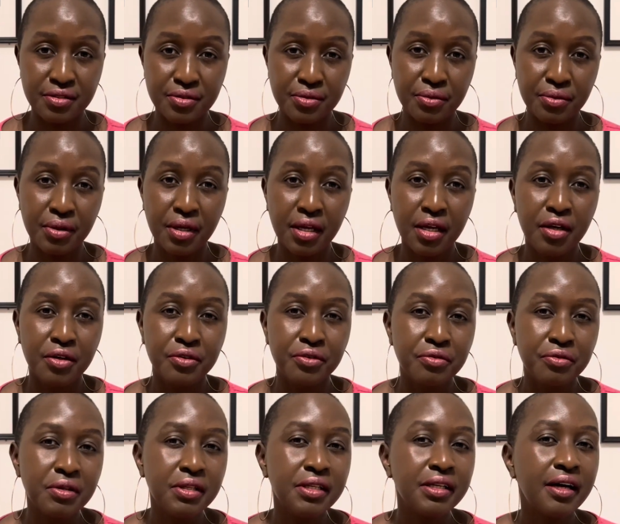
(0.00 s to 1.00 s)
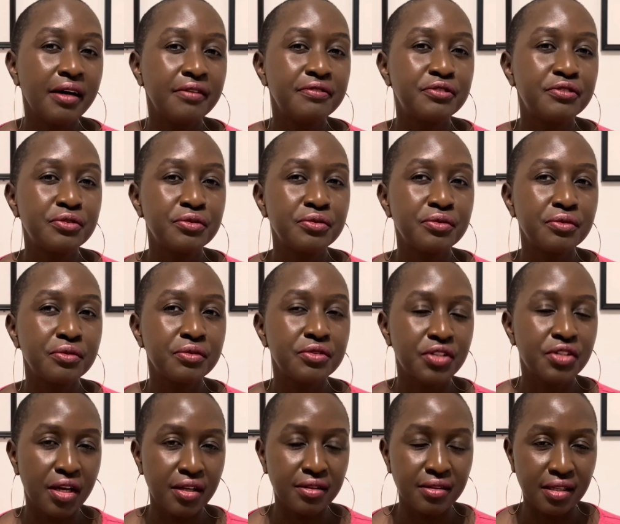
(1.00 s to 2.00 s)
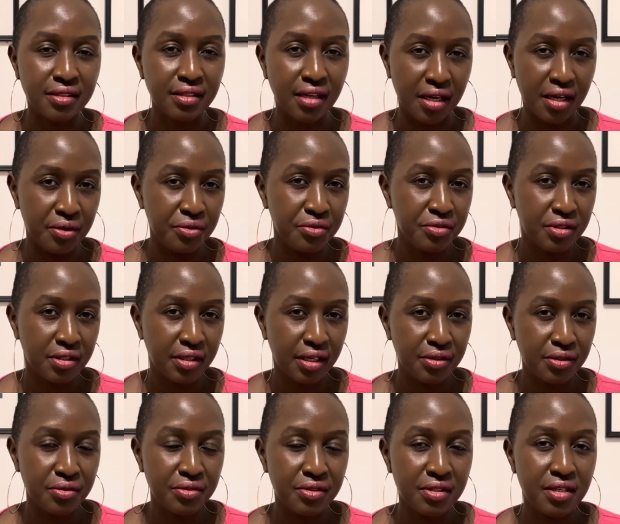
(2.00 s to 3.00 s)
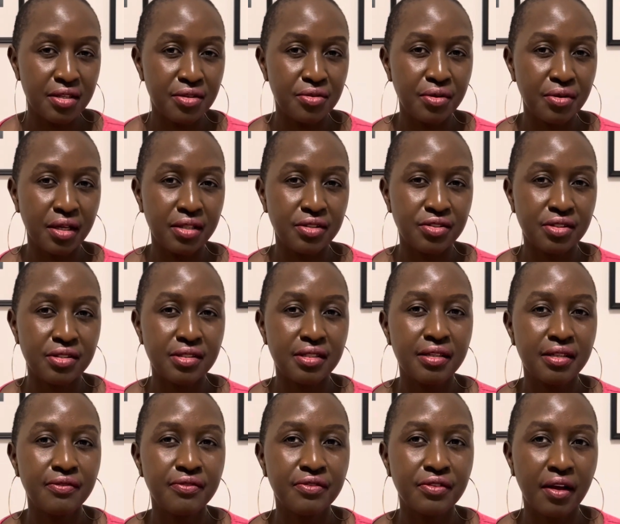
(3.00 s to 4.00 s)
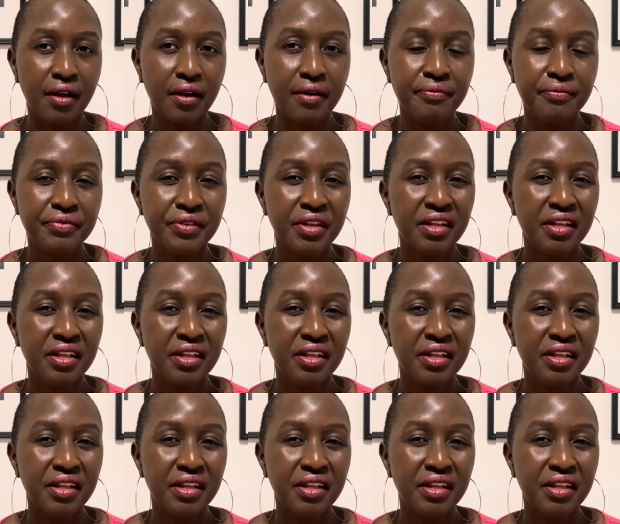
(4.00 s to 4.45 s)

So you really have to check that out. I don't think you can just live there.